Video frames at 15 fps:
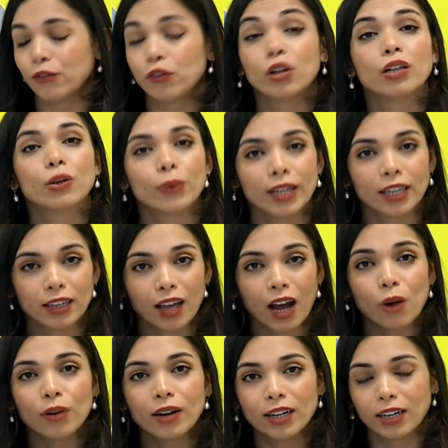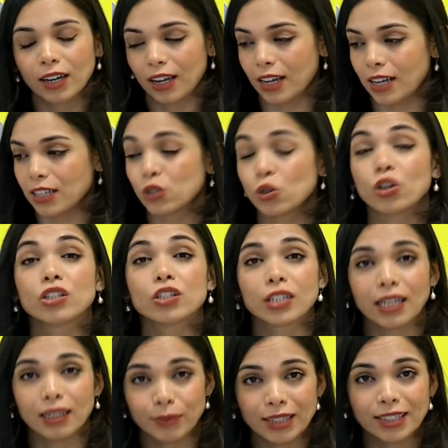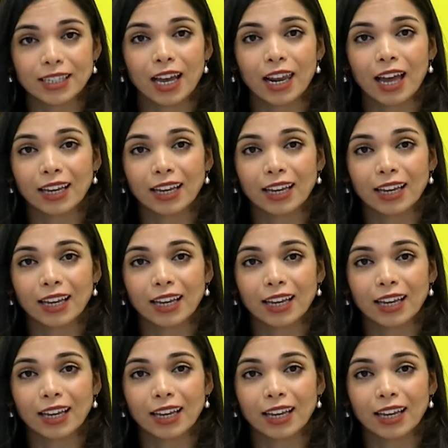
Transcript: following our social media